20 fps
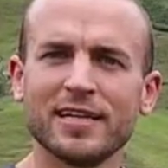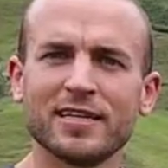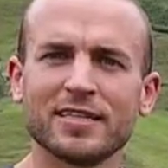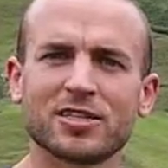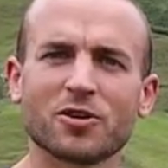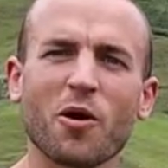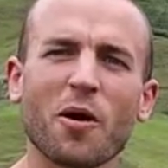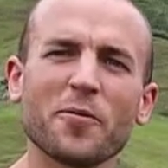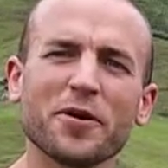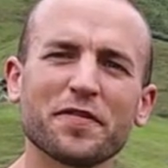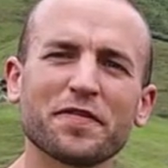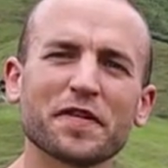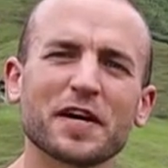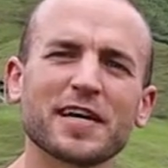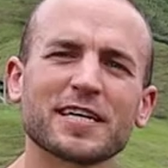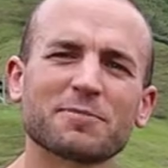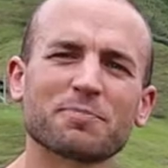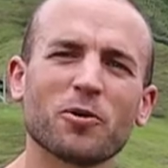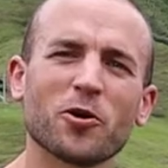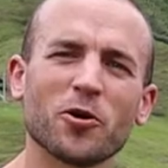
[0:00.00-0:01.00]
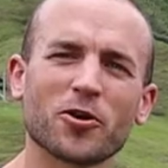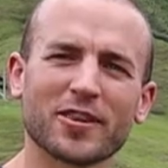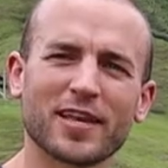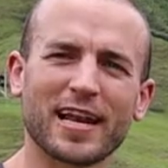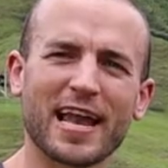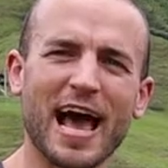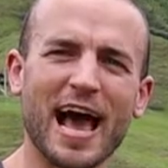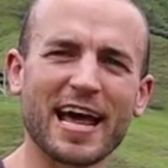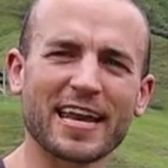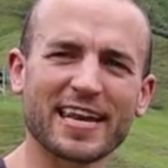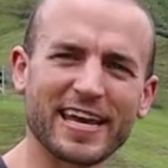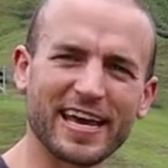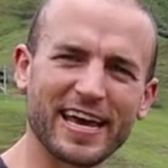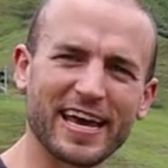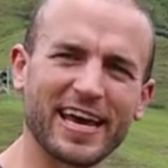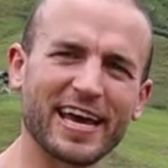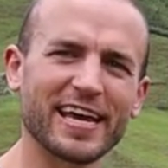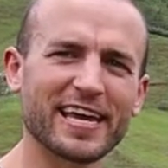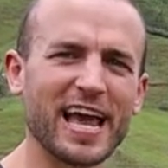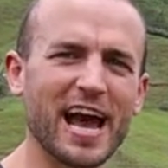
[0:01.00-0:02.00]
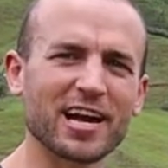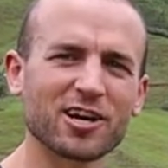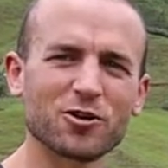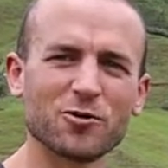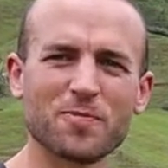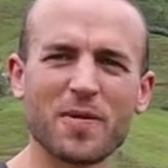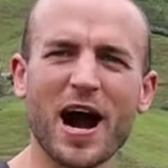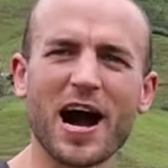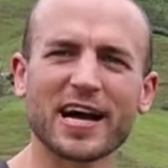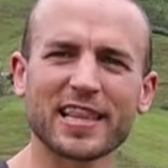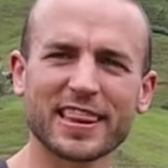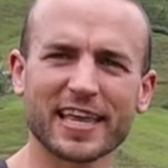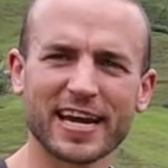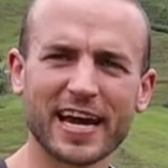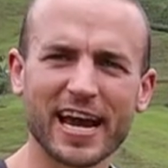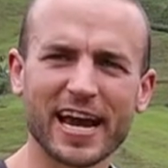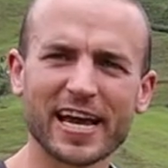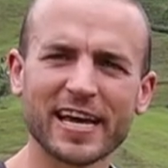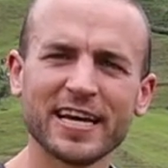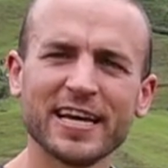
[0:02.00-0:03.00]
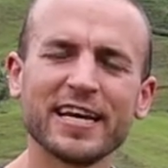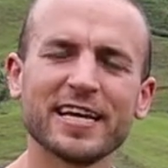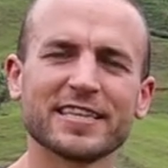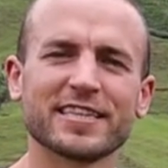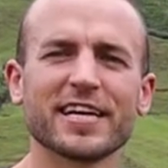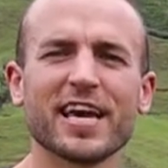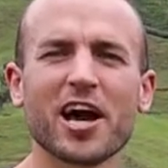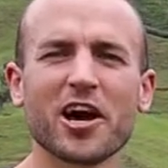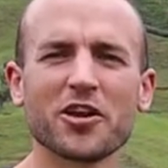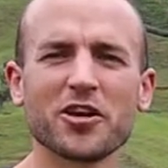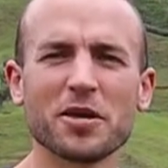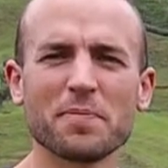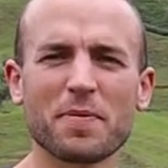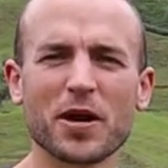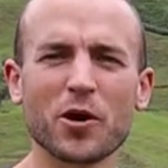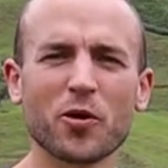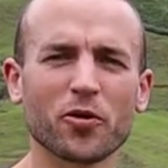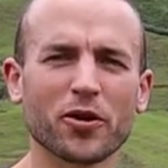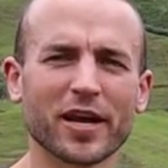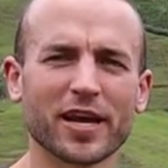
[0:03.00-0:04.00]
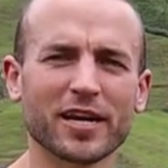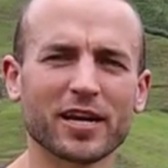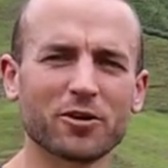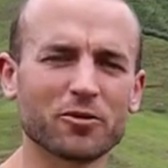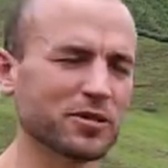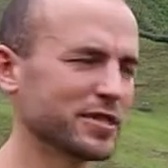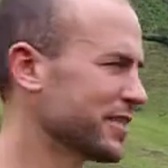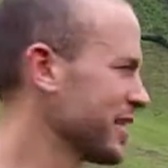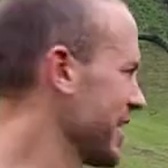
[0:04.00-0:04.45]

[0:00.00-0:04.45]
So when we first bought the land here, Yacumadre, the only building that was